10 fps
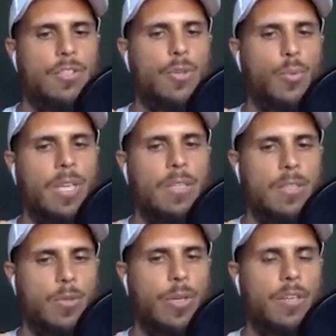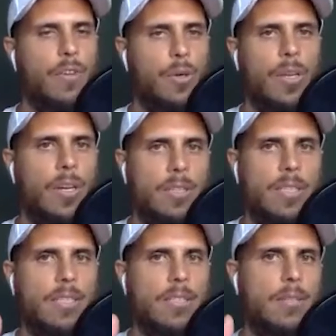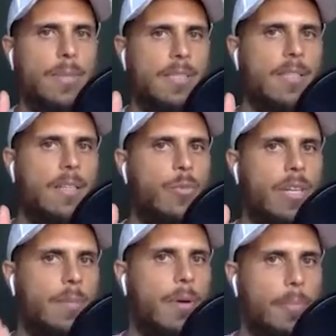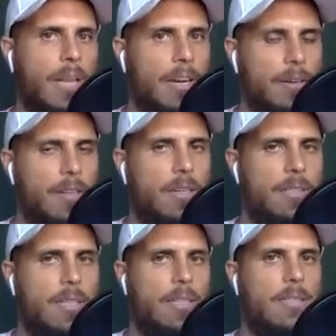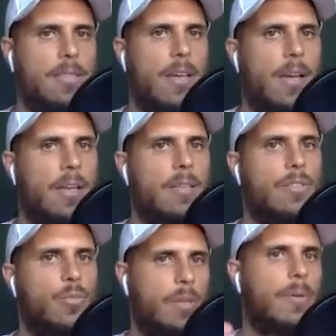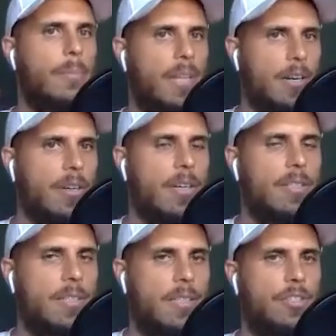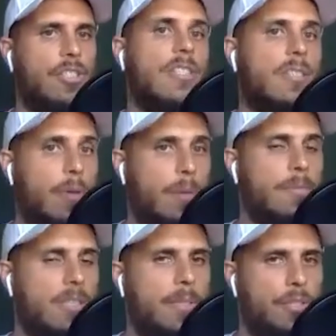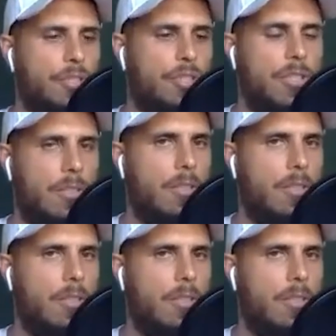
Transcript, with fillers: To win a voting contest, you're basically winning a popularity contest. And to win a popularity contest, you just need to promise a bunch of shit. You